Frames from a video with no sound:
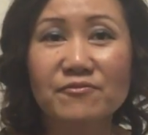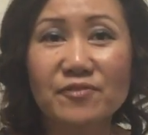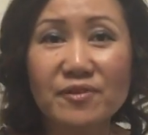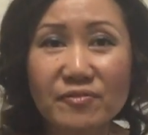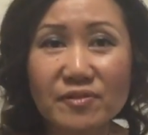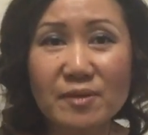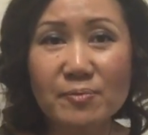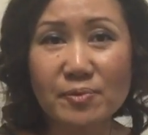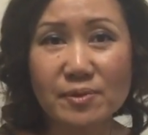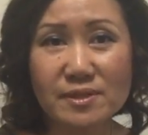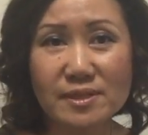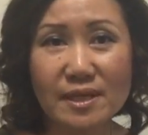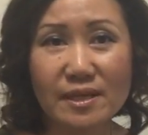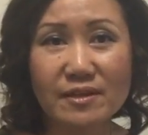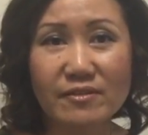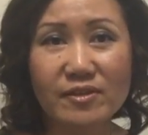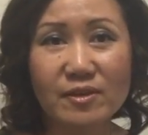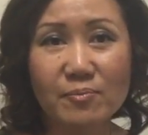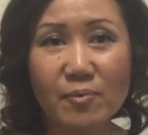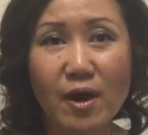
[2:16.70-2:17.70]

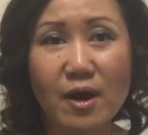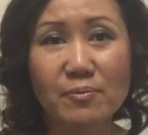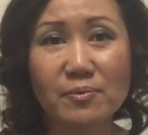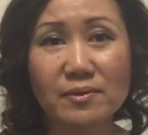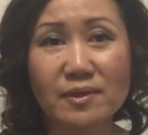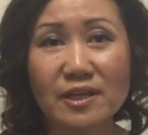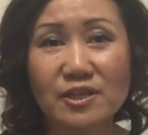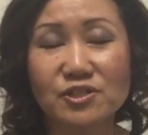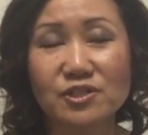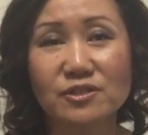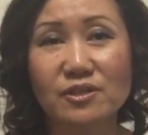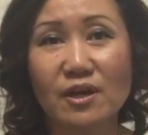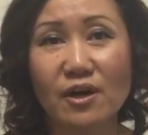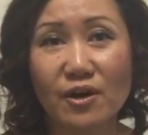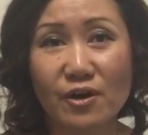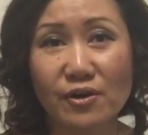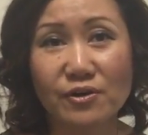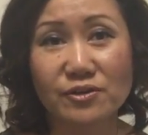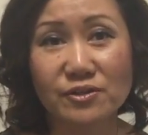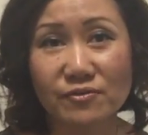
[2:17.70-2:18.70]
50% of the population
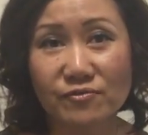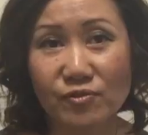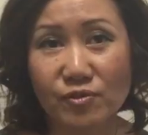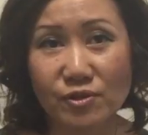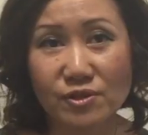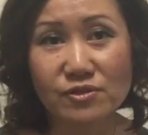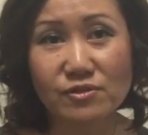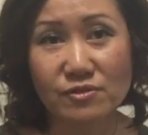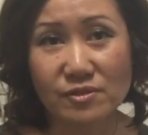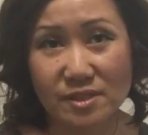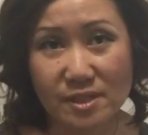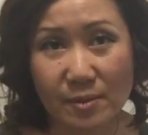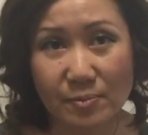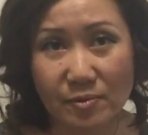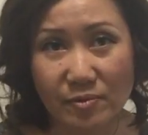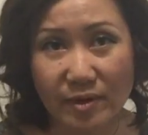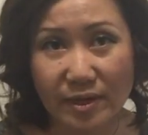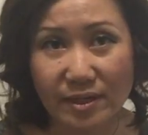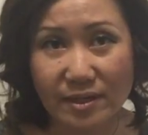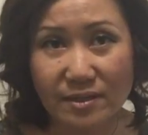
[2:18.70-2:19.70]
are divorced or
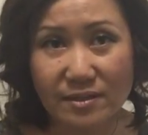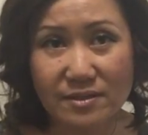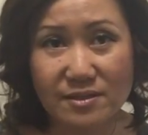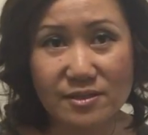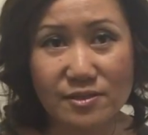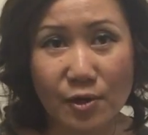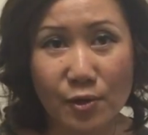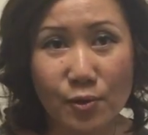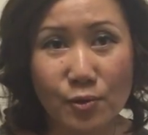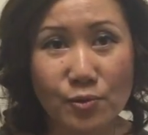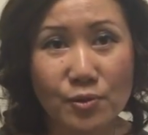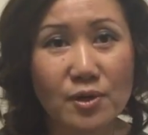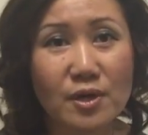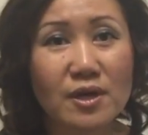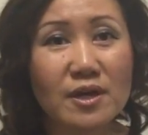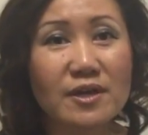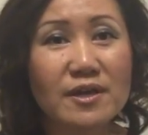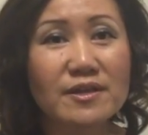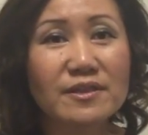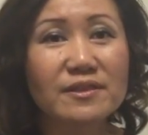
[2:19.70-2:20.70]
separated. So
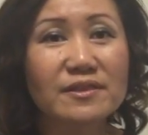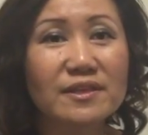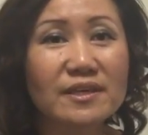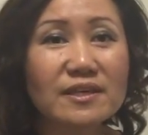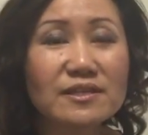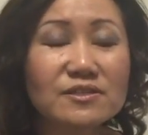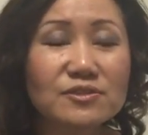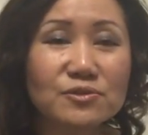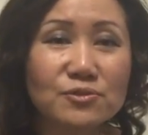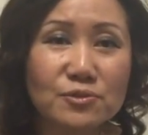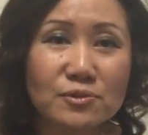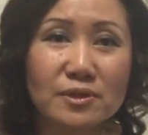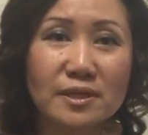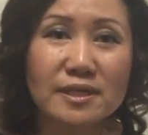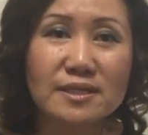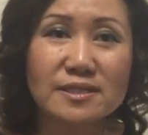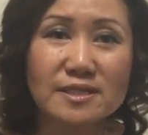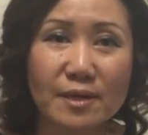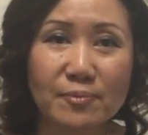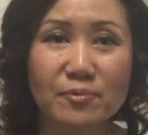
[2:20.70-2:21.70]
these
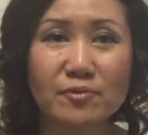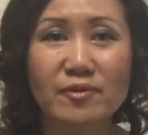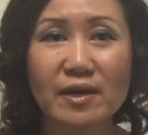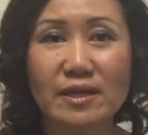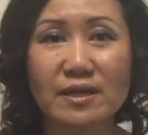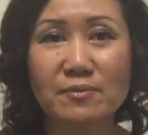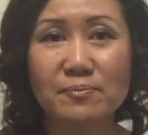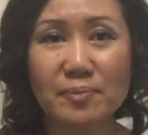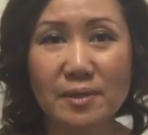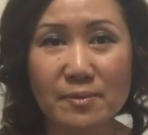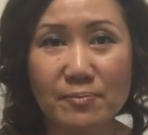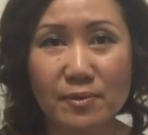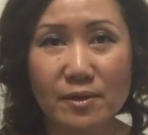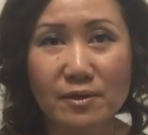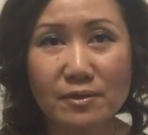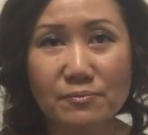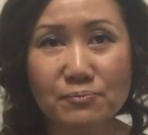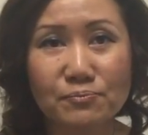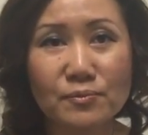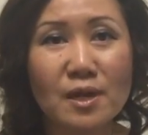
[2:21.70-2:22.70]
newly separated
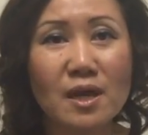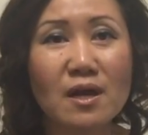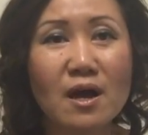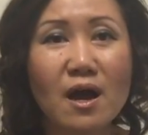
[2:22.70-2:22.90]
people,